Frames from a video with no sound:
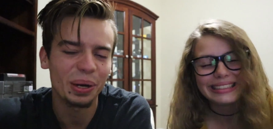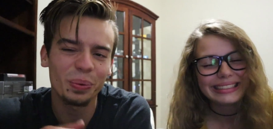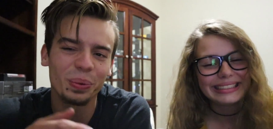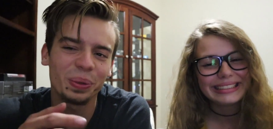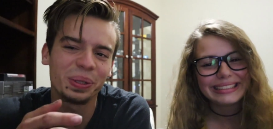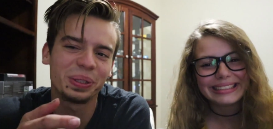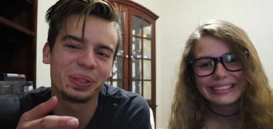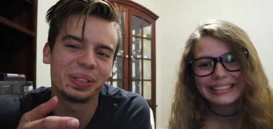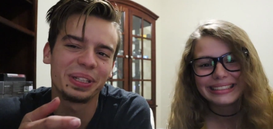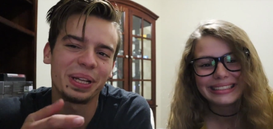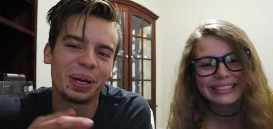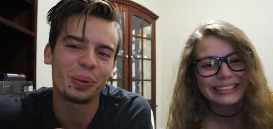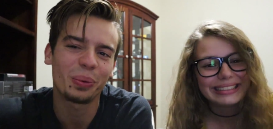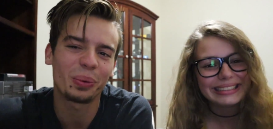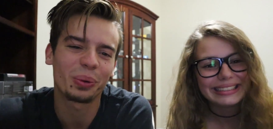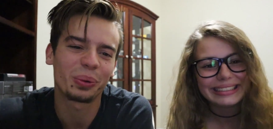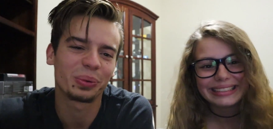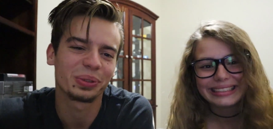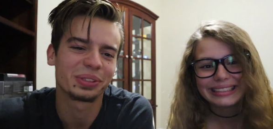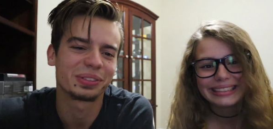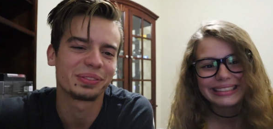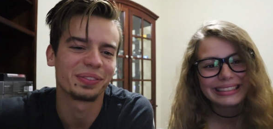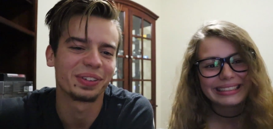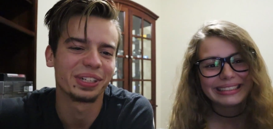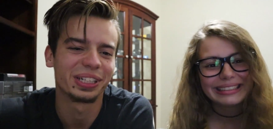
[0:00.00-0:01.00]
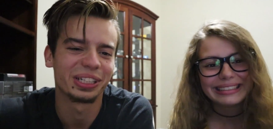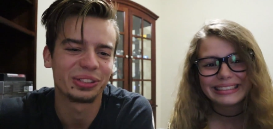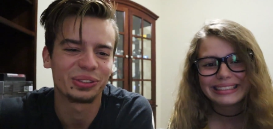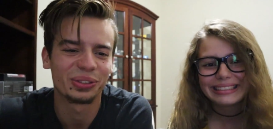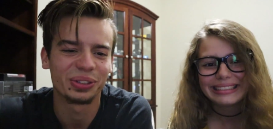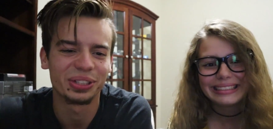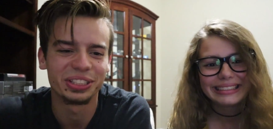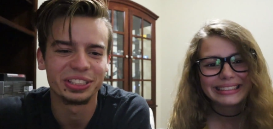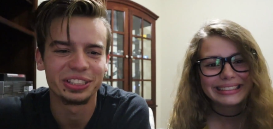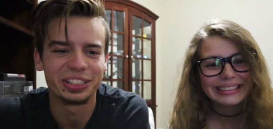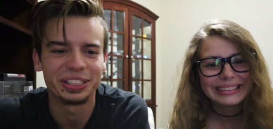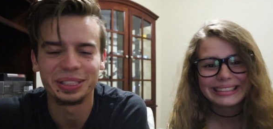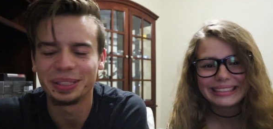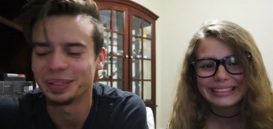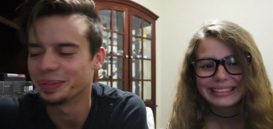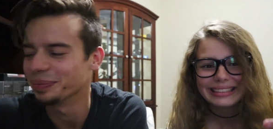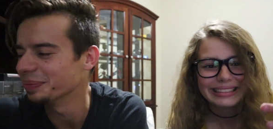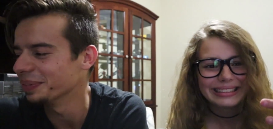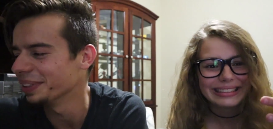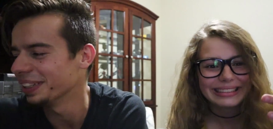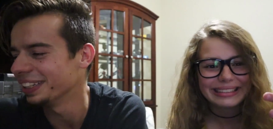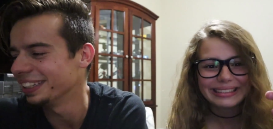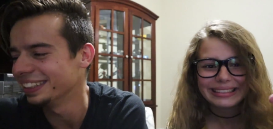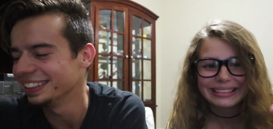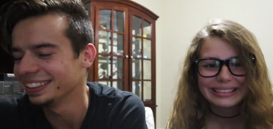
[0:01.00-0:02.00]
Speaker 1: that one that one wasn't very cringy,
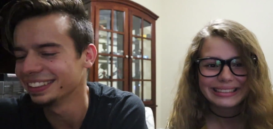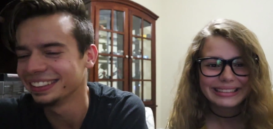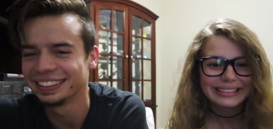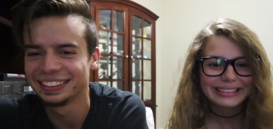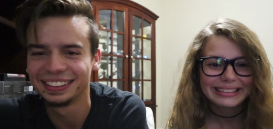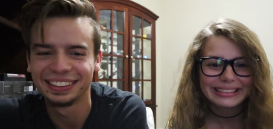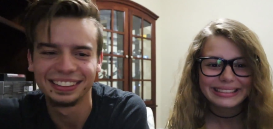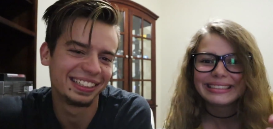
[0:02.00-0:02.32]
but